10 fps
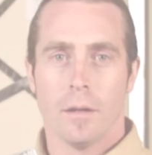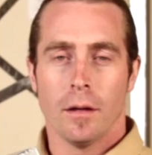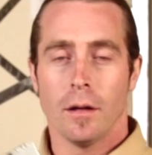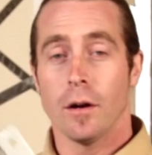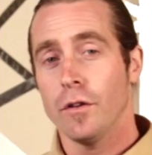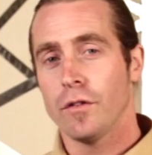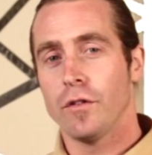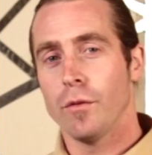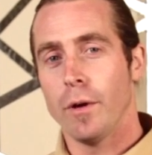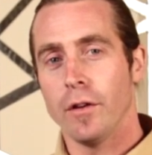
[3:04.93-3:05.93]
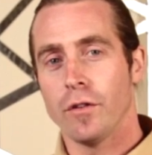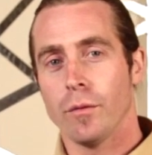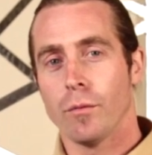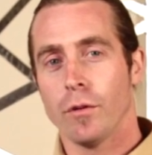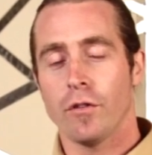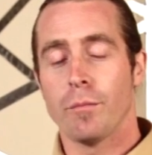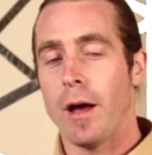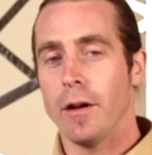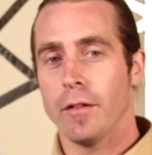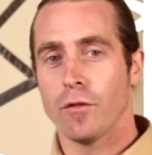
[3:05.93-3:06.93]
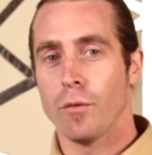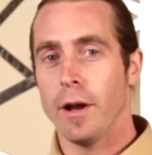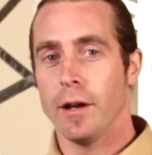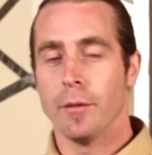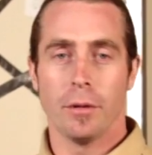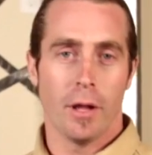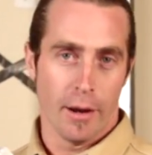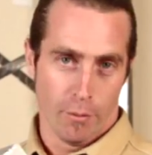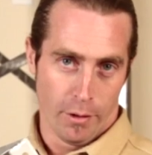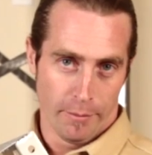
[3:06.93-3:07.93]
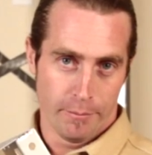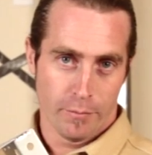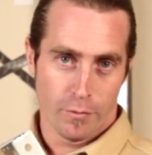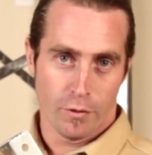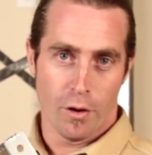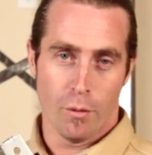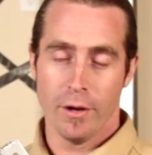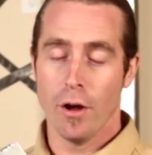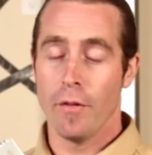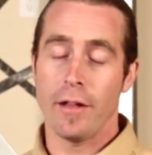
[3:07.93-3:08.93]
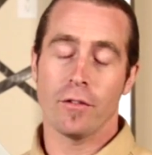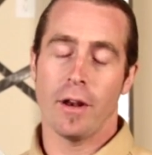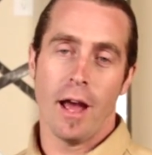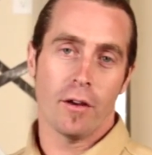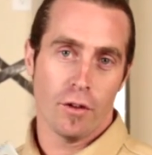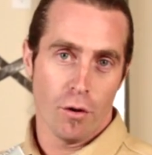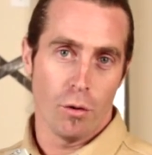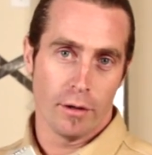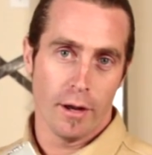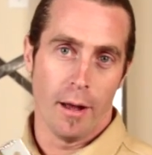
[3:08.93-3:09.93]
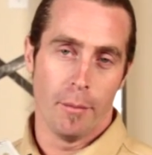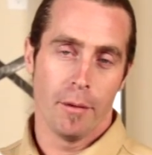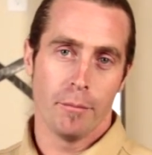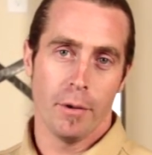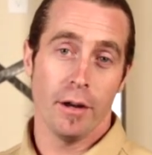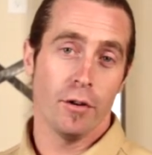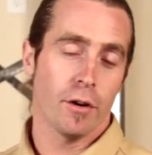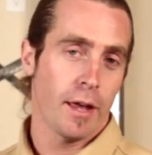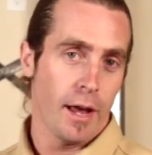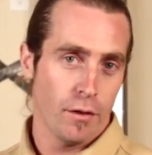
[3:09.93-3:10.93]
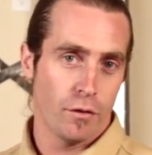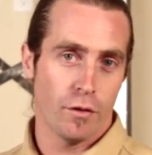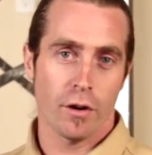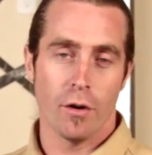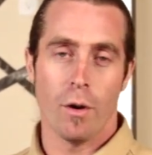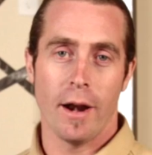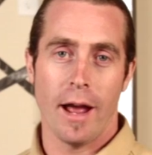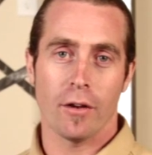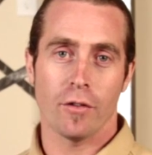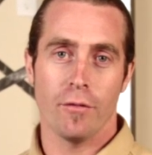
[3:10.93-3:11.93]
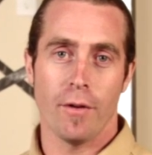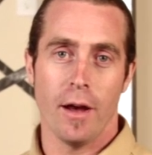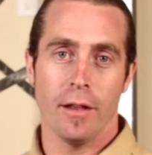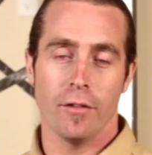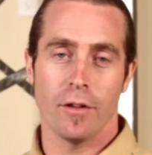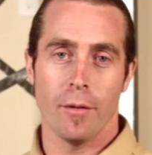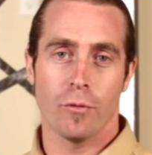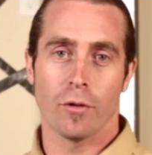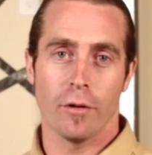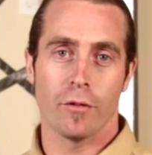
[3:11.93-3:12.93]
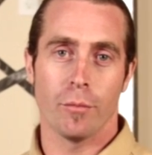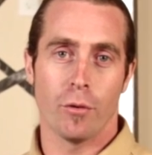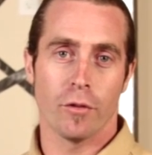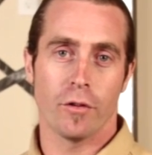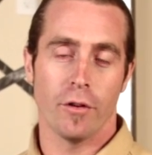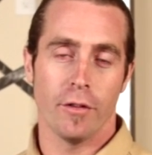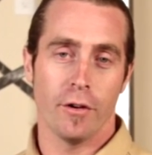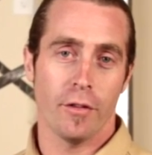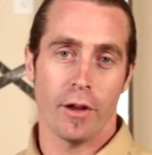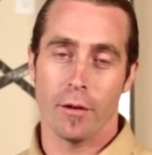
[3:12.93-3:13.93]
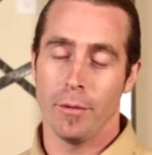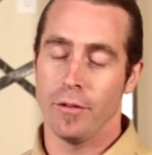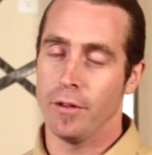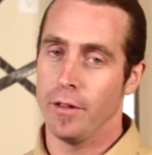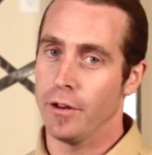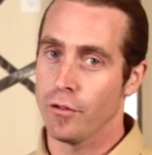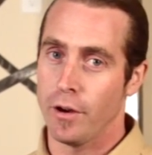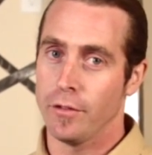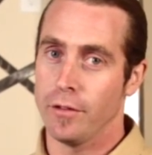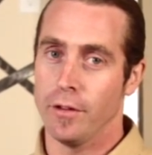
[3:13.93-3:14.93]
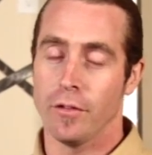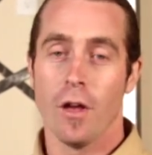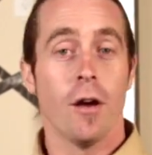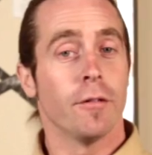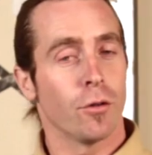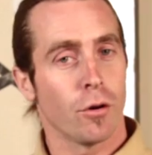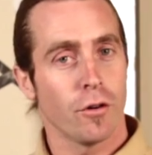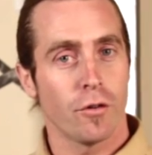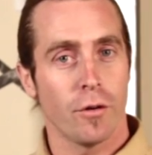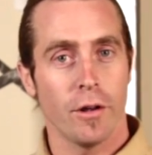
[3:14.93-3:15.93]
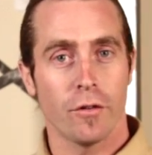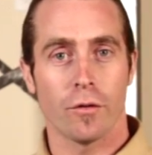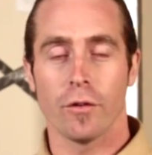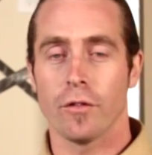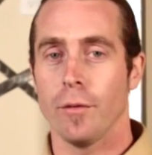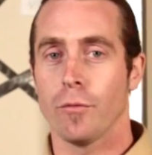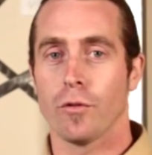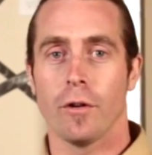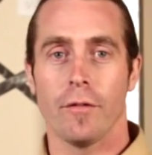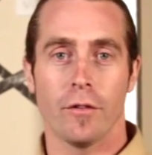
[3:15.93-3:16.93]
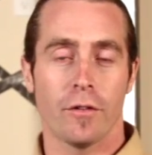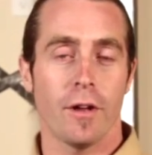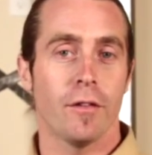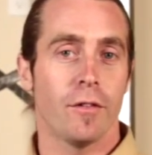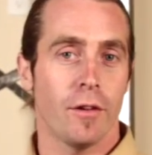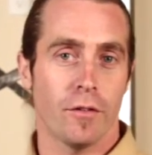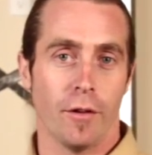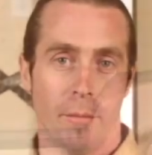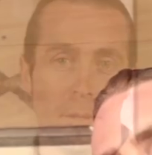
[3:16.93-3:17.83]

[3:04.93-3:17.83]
In our situation, we're just mounting this right into plywood. So we know that's going to actually hold it up. But in your case, you're going to want to actually find some sort of supports that are in there that could be ceiling trusses, floor joists, or some sort of a stud system.